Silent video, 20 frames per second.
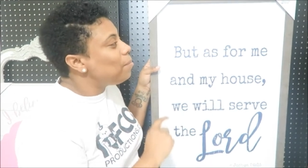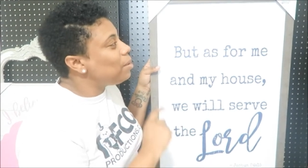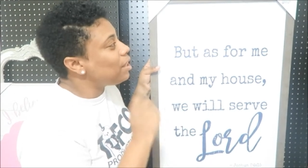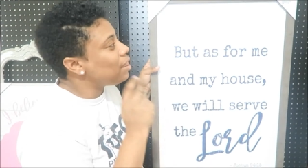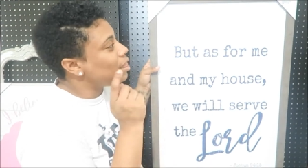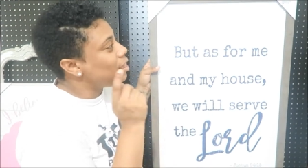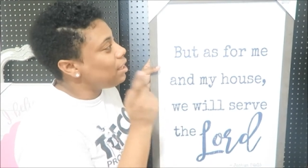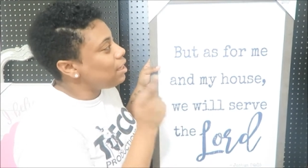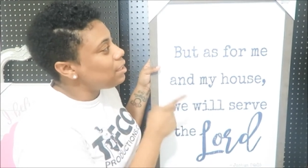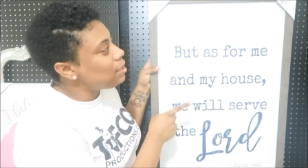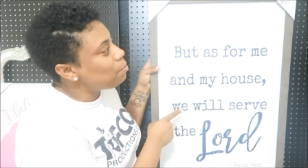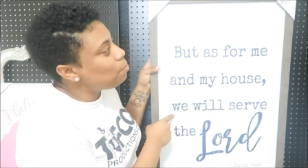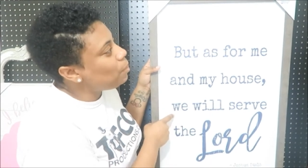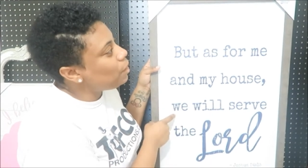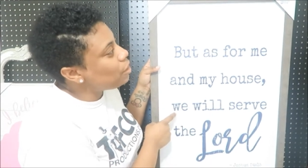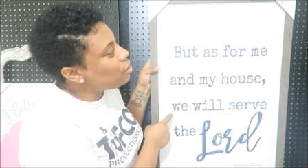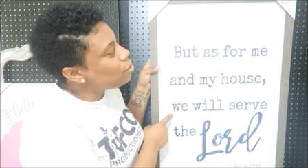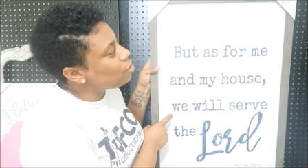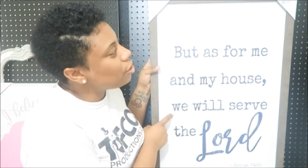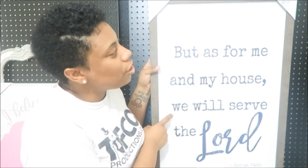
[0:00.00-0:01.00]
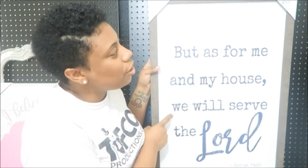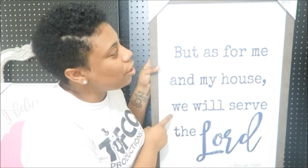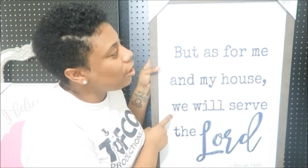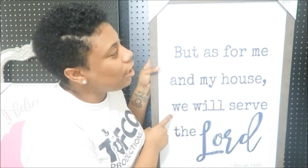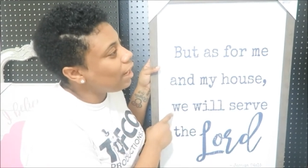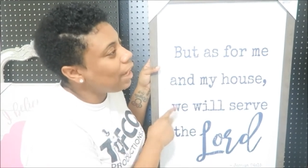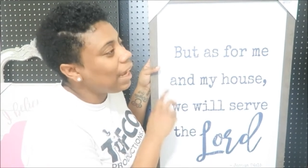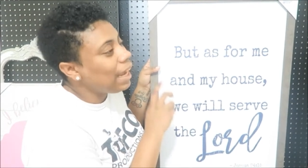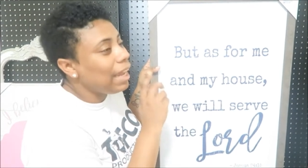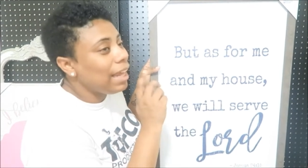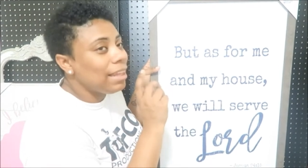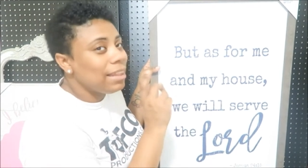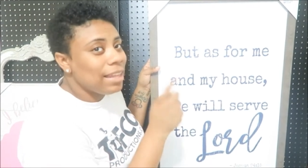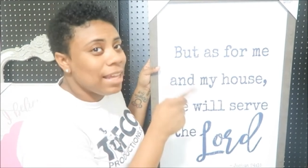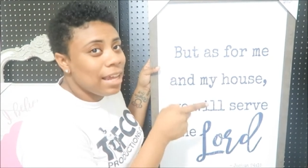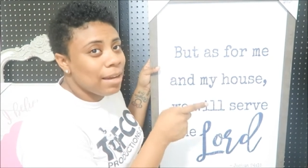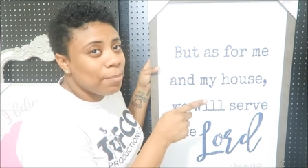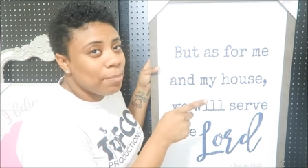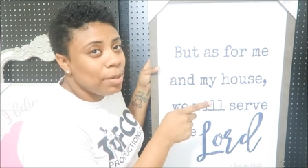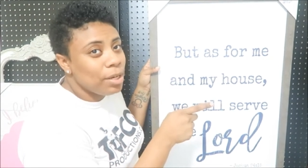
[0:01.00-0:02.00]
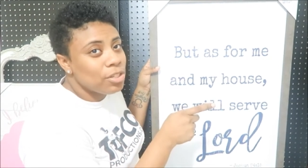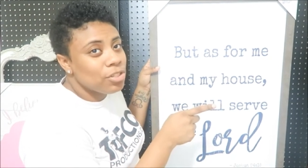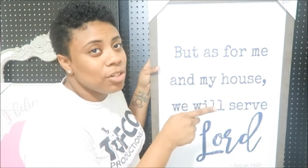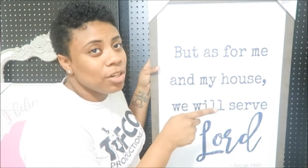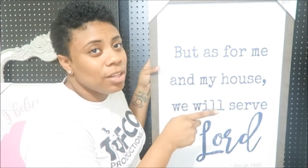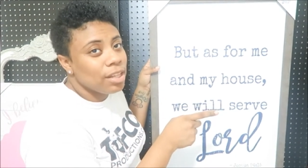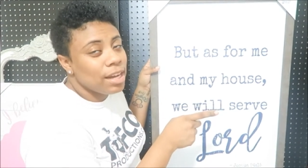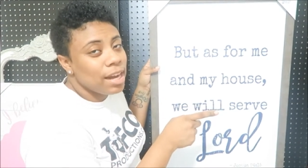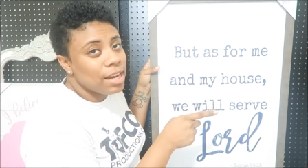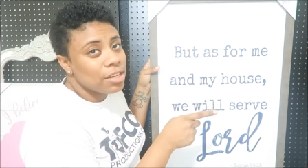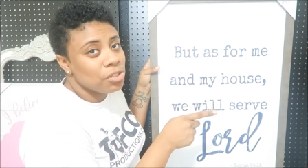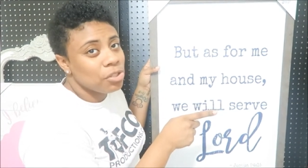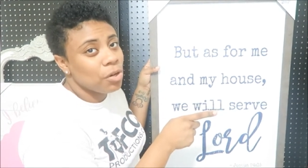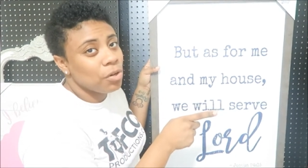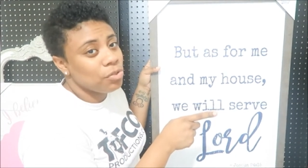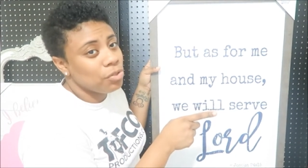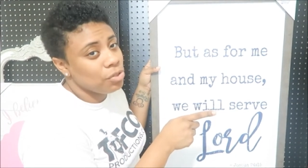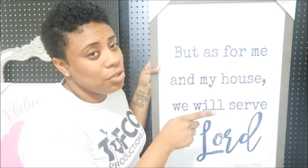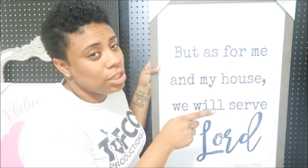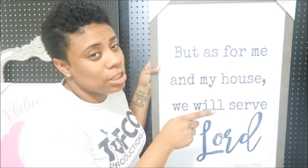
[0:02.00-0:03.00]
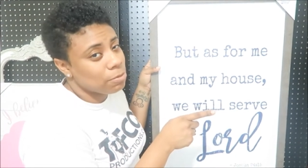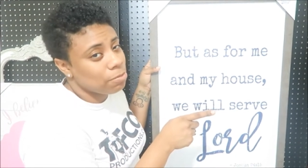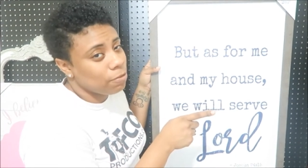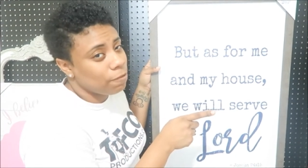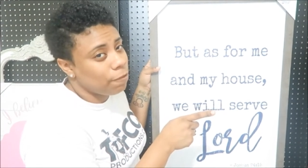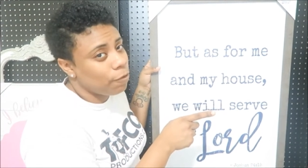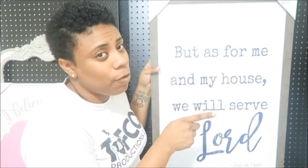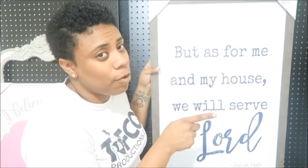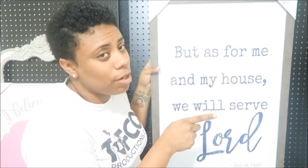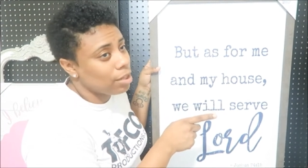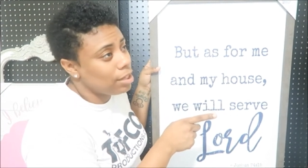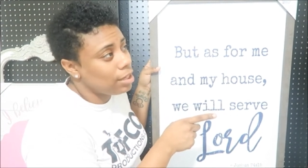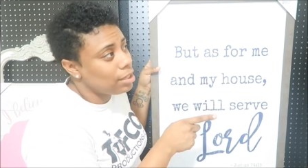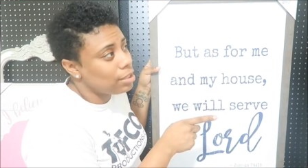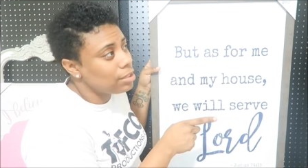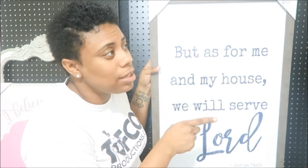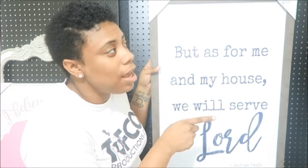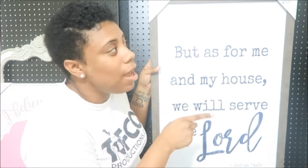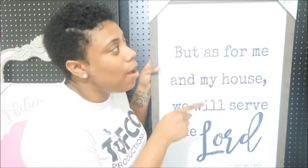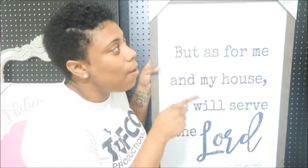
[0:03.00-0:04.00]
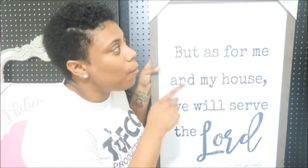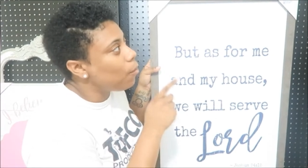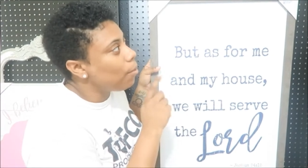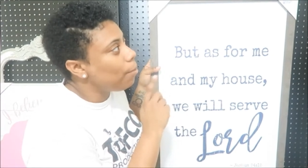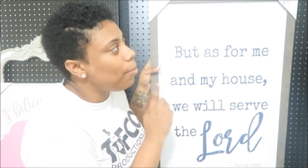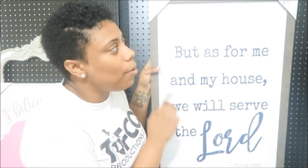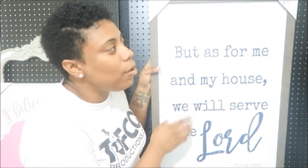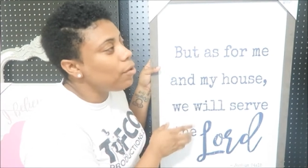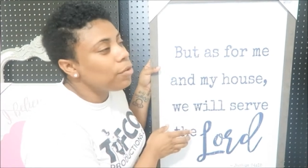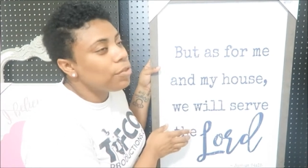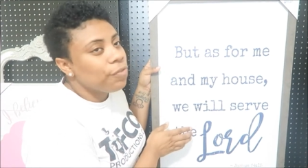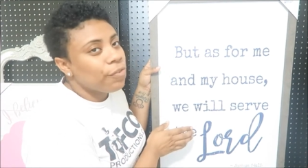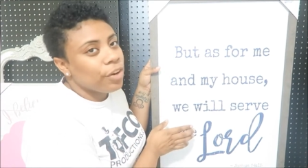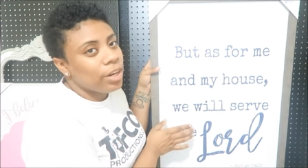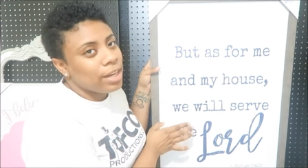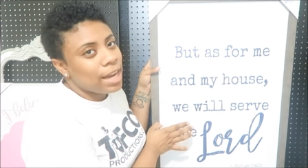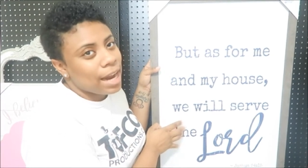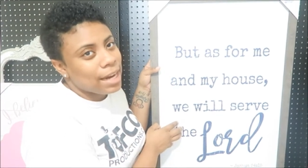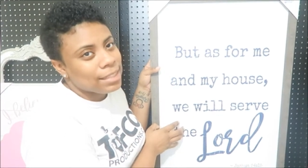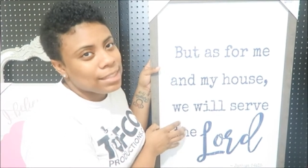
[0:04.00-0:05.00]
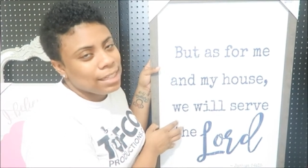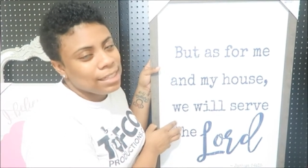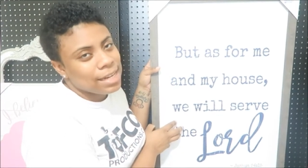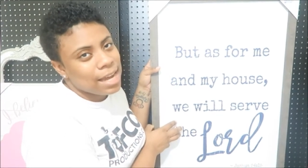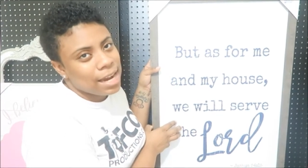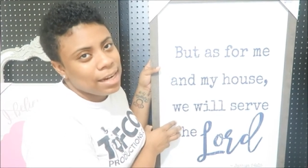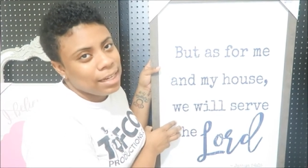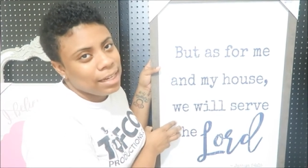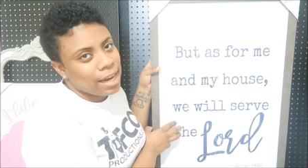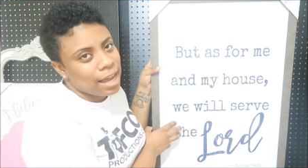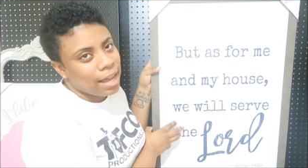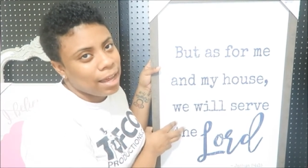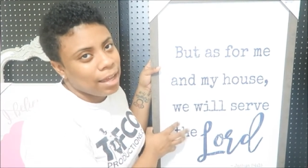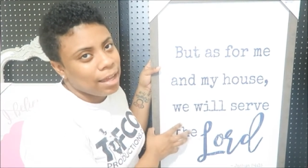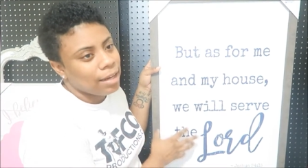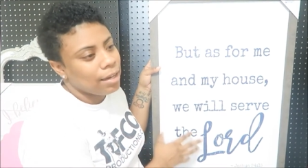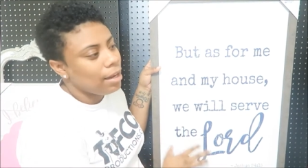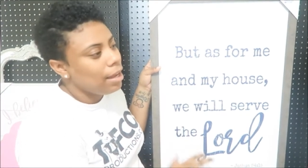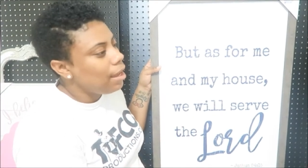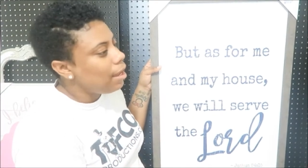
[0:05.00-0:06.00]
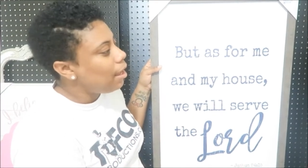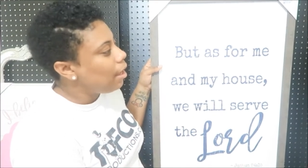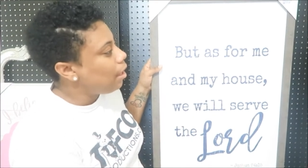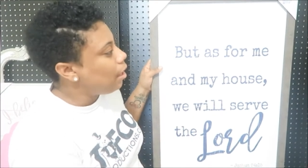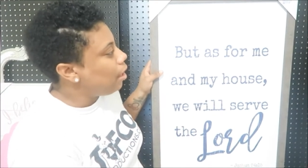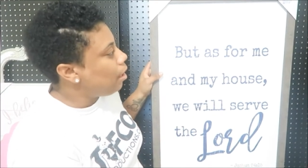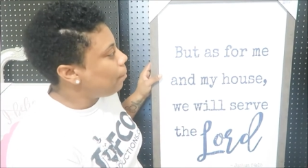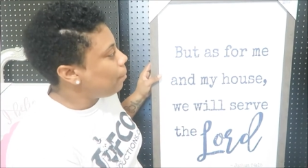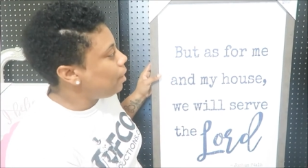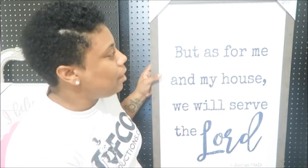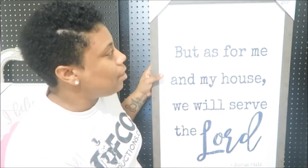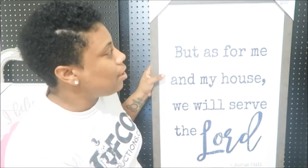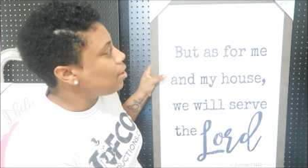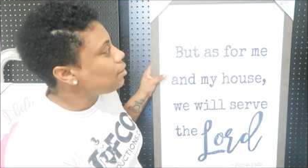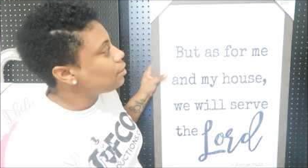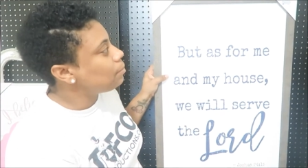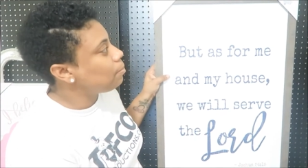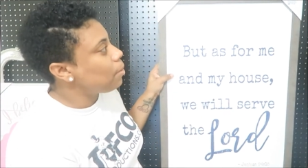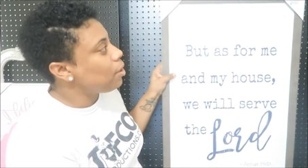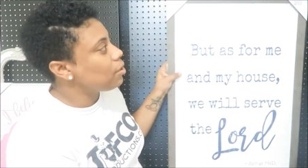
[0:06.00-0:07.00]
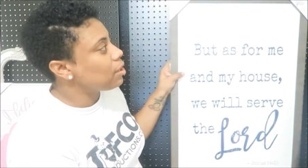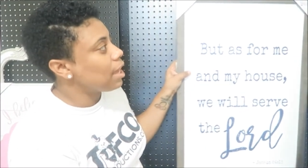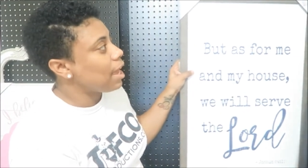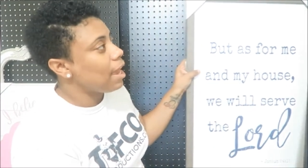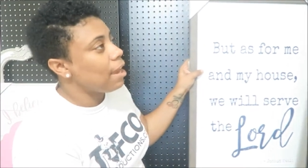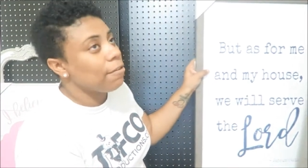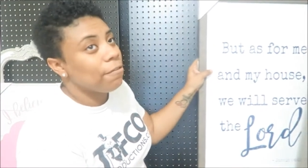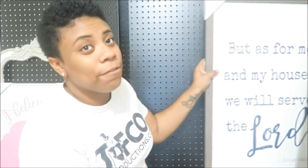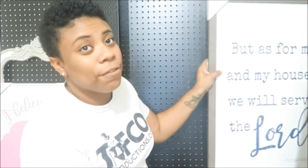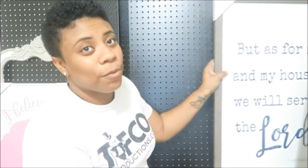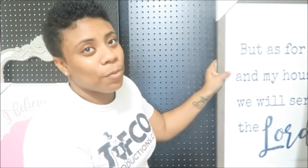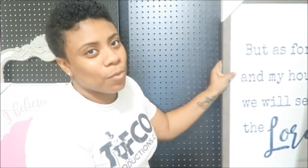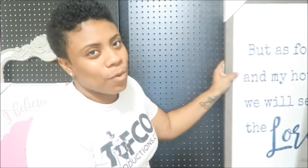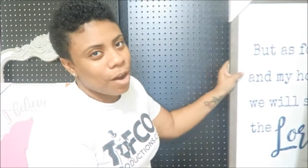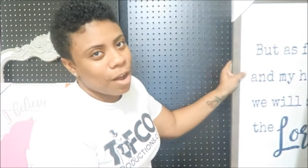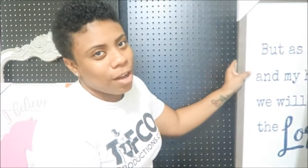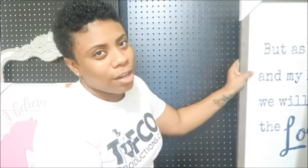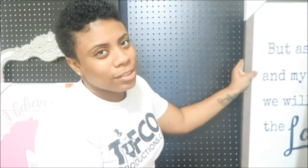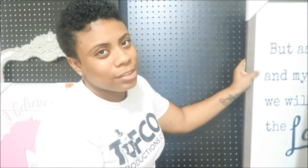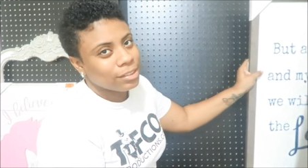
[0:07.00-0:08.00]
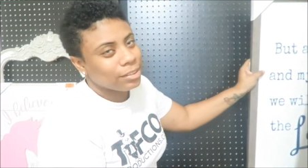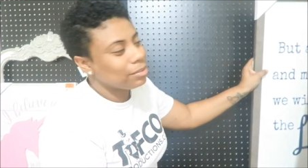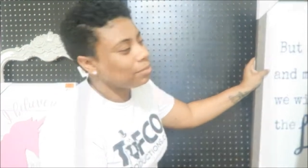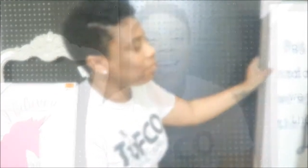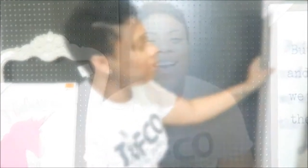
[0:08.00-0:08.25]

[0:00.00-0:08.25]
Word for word: But this picture and that picture that I showed you just before this were both for $19.99 um, and those both came from Ross.